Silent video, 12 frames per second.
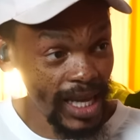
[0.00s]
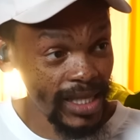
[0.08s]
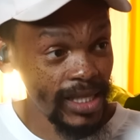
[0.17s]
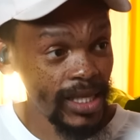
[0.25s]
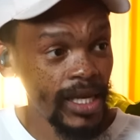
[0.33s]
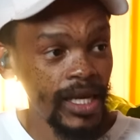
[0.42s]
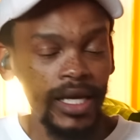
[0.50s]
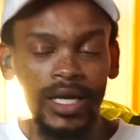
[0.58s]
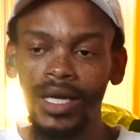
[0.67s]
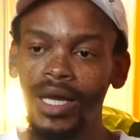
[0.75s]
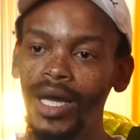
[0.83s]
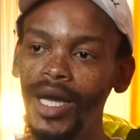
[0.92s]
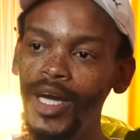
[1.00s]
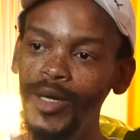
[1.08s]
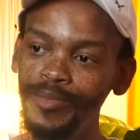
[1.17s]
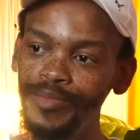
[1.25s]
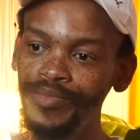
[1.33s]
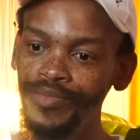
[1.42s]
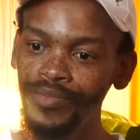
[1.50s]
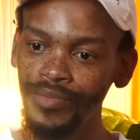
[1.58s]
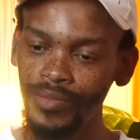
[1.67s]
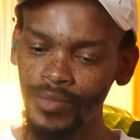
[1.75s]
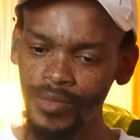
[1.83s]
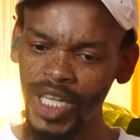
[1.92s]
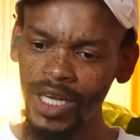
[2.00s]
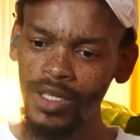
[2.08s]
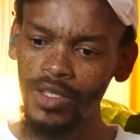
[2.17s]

know what you mean. I've been there. I've